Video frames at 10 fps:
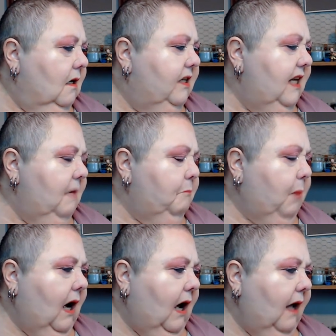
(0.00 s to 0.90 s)

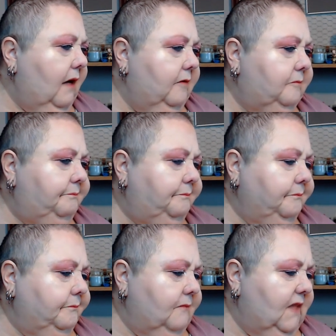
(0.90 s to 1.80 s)
depot
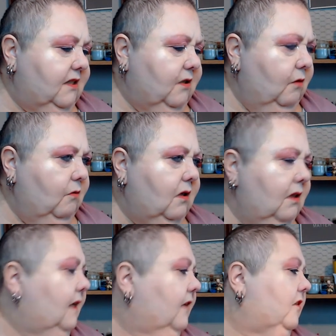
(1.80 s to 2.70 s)
this whole
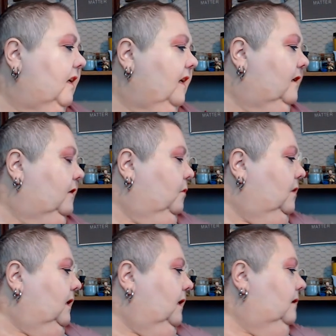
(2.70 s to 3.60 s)
collection into a